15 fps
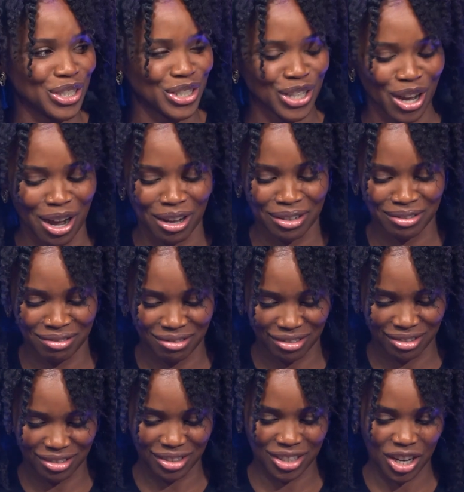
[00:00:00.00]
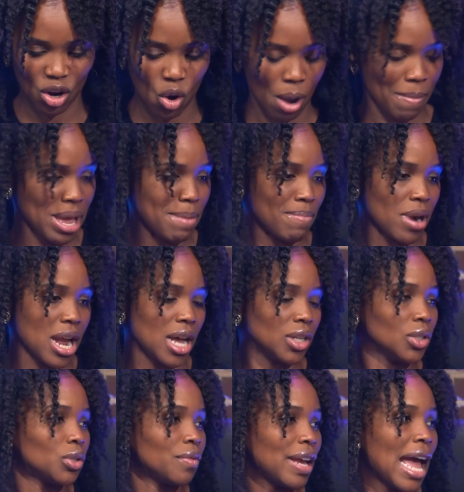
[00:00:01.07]
you saw Kwame
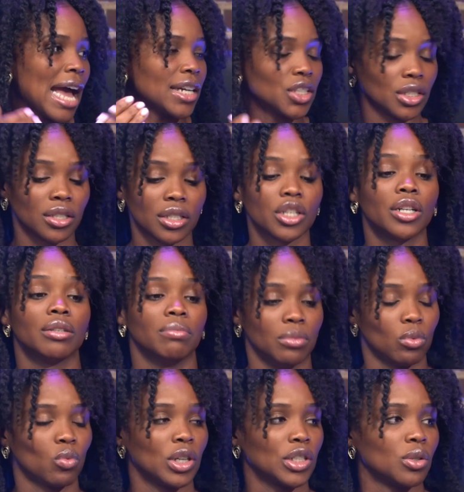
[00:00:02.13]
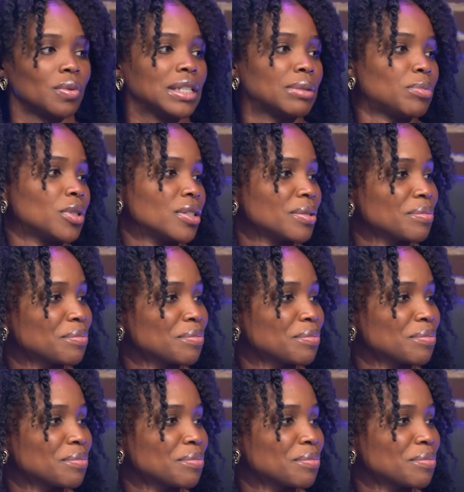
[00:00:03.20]
Brown's reaction to Russell Westbrook?